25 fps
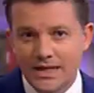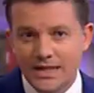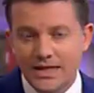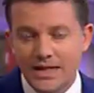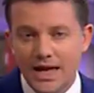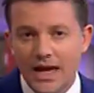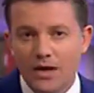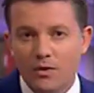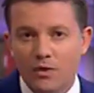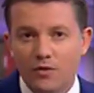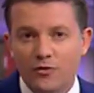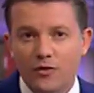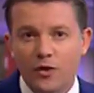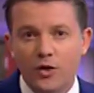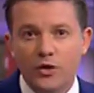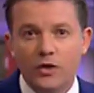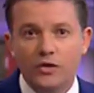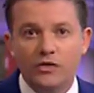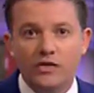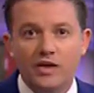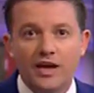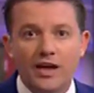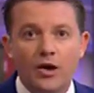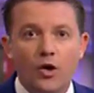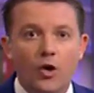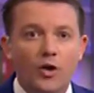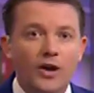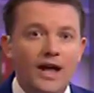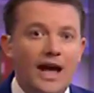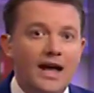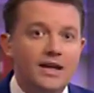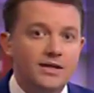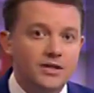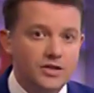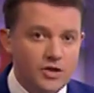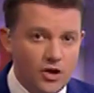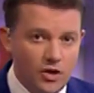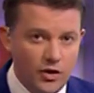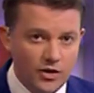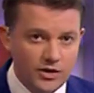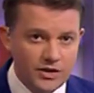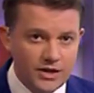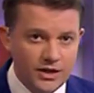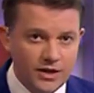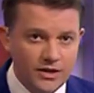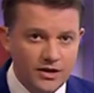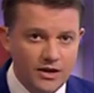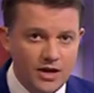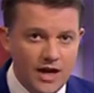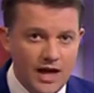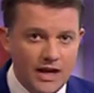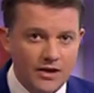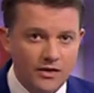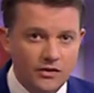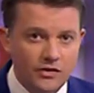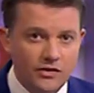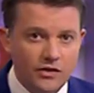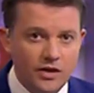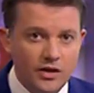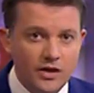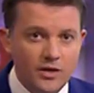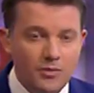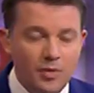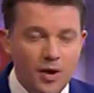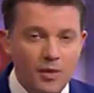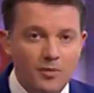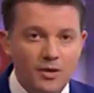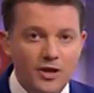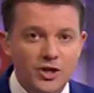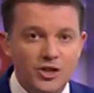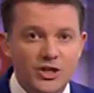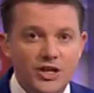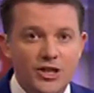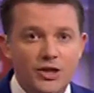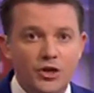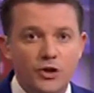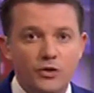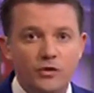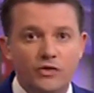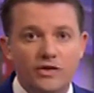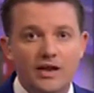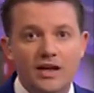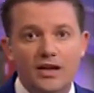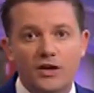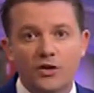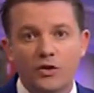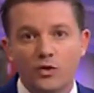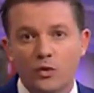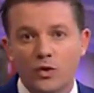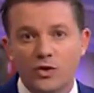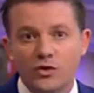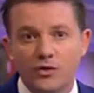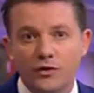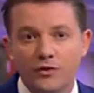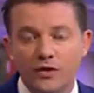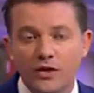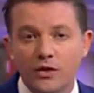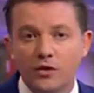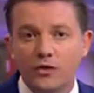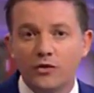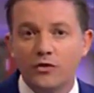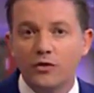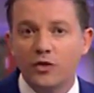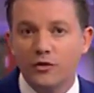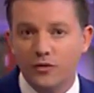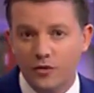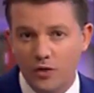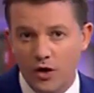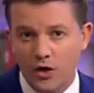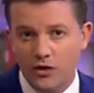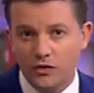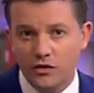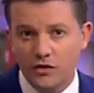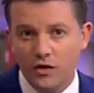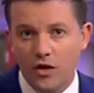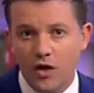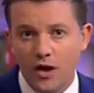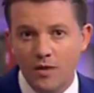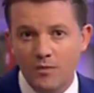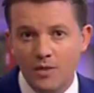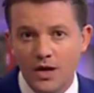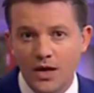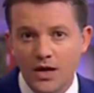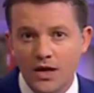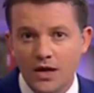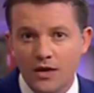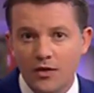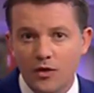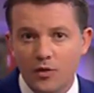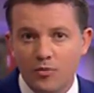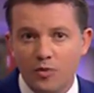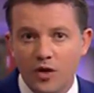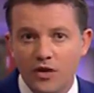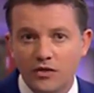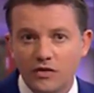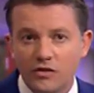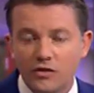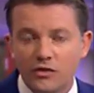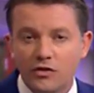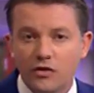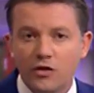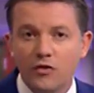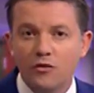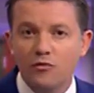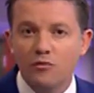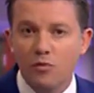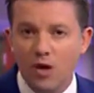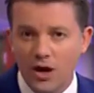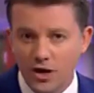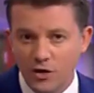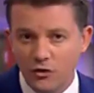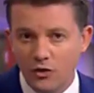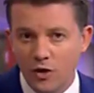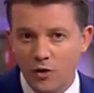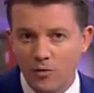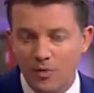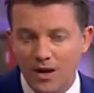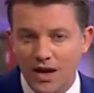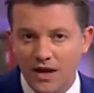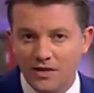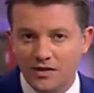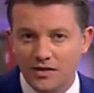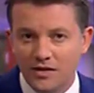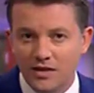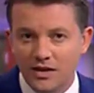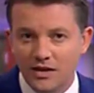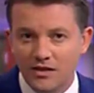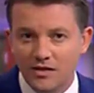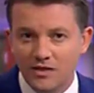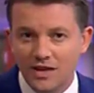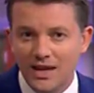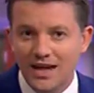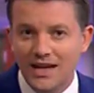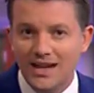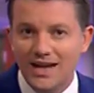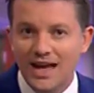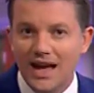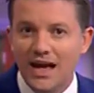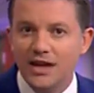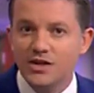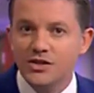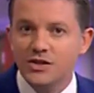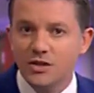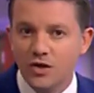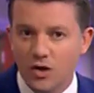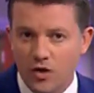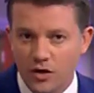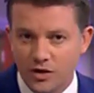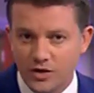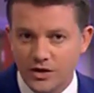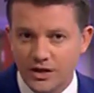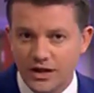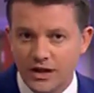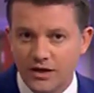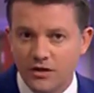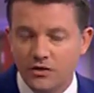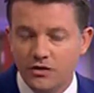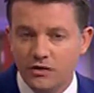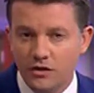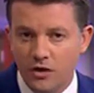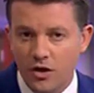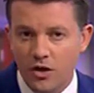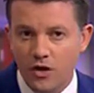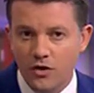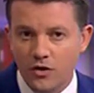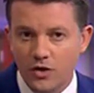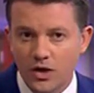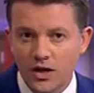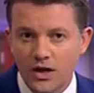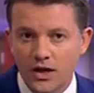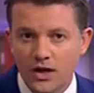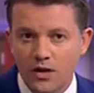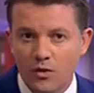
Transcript: Today we're focusing on Antarctica and a study published in New Zealand which reveals for the first time the presence of microplastics in Antarctic snow.